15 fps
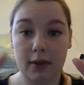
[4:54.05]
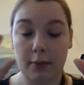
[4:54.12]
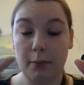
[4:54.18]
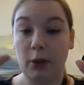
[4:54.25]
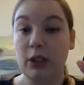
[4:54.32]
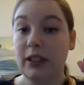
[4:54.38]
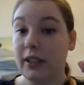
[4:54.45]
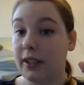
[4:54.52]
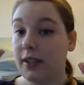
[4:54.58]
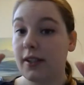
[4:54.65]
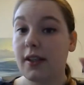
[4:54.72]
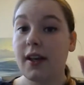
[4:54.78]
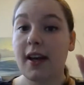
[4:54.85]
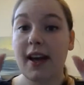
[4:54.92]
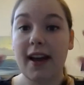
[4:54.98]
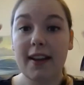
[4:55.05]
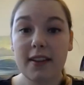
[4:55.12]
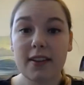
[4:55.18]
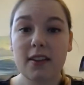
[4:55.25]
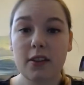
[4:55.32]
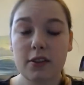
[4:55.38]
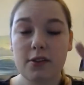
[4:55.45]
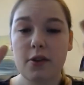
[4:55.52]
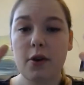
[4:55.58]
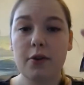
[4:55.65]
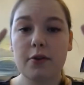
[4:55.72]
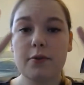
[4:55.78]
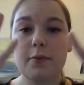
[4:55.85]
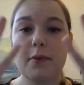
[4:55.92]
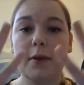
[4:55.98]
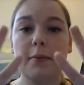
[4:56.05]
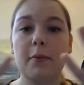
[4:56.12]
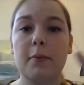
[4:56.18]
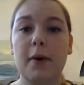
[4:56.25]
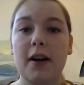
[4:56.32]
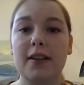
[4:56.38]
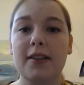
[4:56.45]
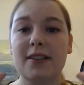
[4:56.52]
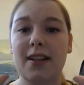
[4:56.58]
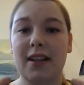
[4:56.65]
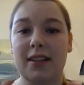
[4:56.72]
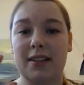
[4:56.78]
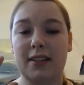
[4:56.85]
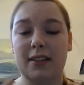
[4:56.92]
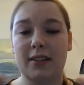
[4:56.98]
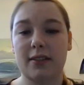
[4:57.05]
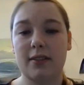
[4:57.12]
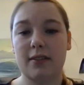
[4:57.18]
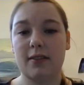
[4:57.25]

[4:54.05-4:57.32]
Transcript: bullied, and then there's all the people bystanding.